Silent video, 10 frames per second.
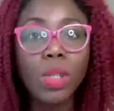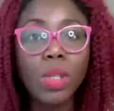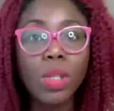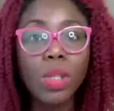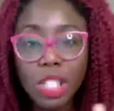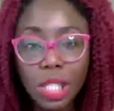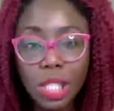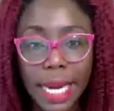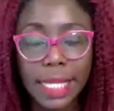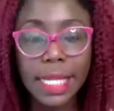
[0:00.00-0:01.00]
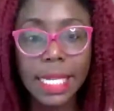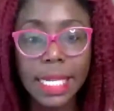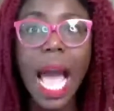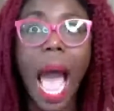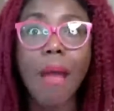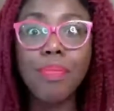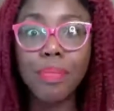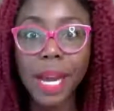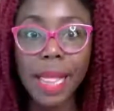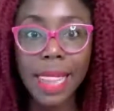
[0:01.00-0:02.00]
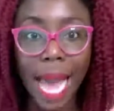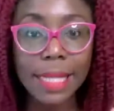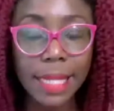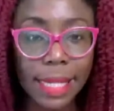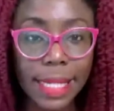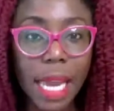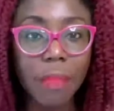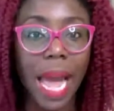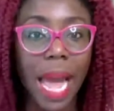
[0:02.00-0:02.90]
originality and bring that to the table.